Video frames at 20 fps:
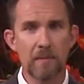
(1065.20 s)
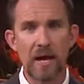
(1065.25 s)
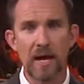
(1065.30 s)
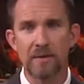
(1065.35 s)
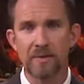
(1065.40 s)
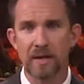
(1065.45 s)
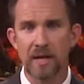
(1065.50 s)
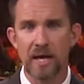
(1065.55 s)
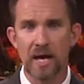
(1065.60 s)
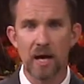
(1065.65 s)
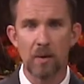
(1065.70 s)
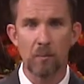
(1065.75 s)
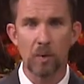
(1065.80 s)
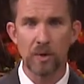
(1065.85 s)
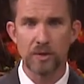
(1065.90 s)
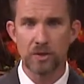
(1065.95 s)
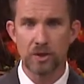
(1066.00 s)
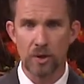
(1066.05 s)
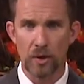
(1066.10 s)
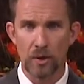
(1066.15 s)
about the
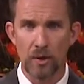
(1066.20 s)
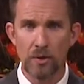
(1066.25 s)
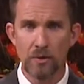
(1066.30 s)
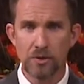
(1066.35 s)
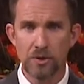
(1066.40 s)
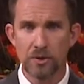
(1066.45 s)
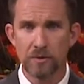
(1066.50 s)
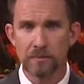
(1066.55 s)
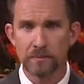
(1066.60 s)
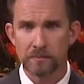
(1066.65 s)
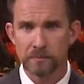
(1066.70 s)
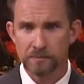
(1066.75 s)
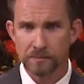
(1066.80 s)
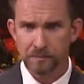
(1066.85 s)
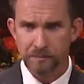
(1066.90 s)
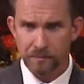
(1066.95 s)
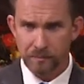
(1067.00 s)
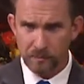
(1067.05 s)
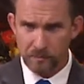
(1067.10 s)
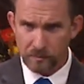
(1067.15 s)
cowboy church,
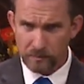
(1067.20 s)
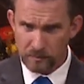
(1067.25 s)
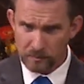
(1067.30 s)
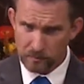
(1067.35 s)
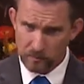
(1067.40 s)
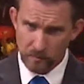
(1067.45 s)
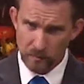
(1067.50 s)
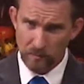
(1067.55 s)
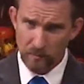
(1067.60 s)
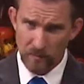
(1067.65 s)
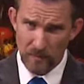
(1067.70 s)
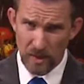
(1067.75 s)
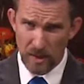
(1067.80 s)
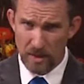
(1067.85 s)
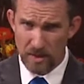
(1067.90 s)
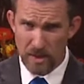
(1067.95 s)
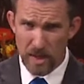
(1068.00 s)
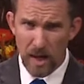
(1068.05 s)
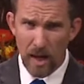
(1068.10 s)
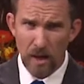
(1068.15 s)
a
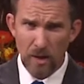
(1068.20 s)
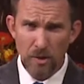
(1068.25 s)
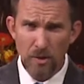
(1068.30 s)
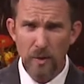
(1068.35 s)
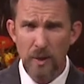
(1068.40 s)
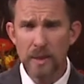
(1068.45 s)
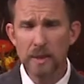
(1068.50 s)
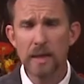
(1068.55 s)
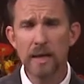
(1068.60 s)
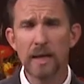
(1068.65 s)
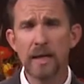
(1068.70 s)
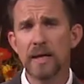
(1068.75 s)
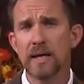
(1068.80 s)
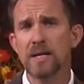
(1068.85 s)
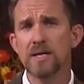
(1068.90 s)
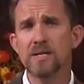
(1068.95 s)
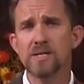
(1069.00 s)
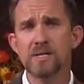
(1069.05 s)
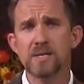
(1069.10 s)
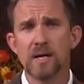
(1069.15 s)
doctrine that
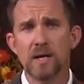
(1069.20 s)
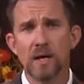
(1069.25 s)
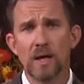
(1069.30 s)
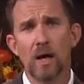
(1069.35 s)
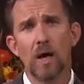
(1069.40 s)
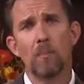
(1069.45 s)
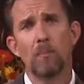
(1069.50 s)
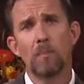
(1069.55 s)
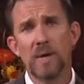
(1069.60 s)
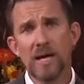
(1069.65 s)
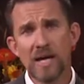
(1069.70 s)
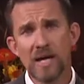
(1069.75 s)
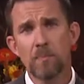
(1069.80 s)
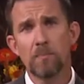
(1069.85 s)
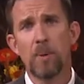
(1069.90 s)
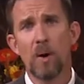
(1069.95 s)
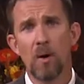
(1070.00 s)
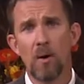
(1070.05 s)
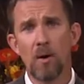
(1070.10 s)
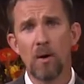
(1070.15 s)
is a big
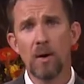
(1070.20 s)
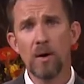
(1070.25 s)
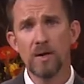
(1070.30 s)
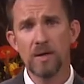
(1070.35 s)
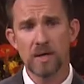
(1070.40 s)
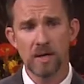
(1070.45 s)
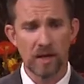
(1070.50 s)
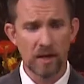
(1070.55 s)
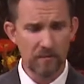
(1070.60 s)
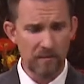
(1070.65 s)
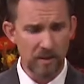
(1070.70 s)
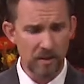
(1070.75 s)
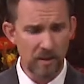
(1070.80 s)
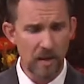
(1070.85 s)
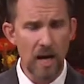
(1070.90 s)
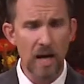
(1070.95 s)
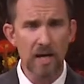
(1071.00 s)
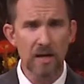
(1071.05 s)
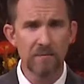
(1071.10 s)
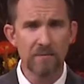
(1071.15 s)
part of a
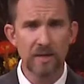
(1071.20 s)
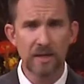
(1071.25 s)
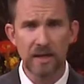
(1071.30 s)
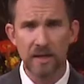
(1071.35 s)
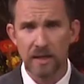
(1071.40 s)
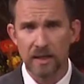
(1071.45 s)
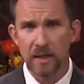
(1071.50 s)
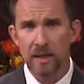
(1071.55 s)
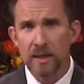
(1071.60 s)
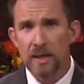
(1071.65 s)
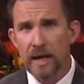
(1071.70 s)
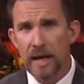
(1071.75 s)
lot of the